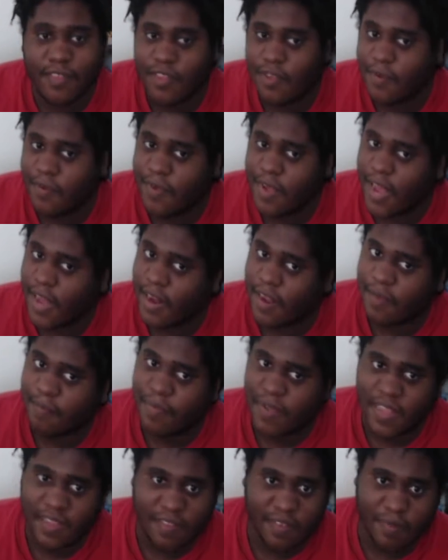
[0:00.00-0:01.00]
you gotta
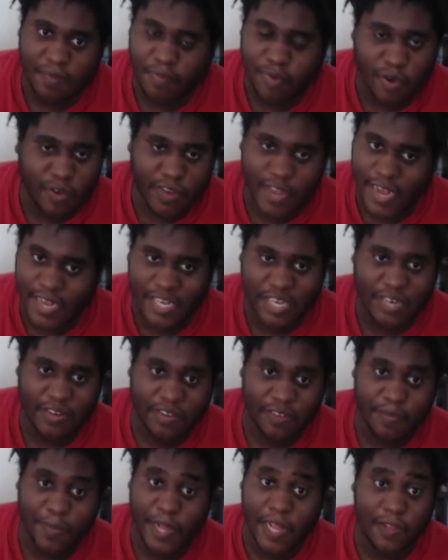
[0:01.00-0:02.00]
play some protection
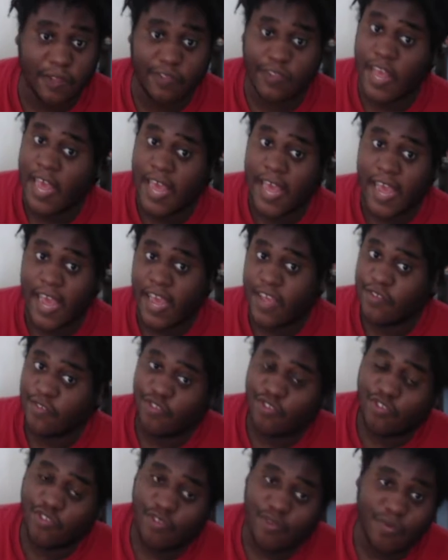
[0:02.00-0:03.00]
spells as
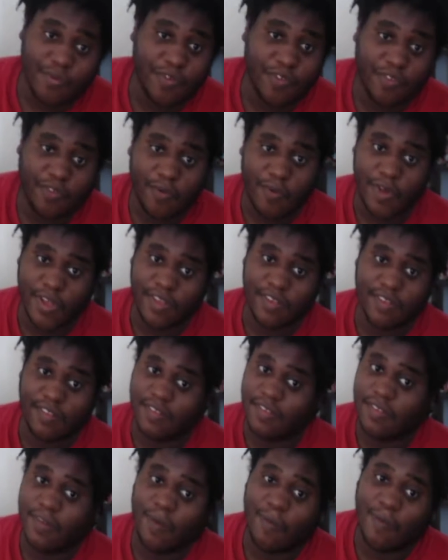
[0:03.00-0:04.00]
soon as quick, because
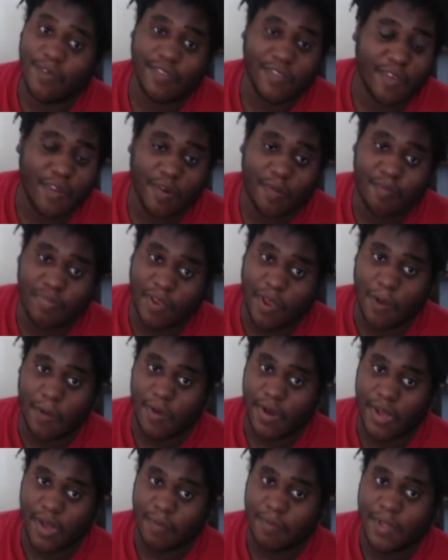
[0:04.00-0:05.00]
someone's gonna blow
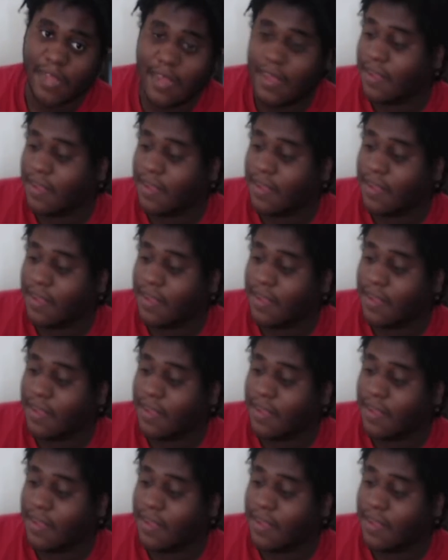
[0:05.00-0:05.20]
it up.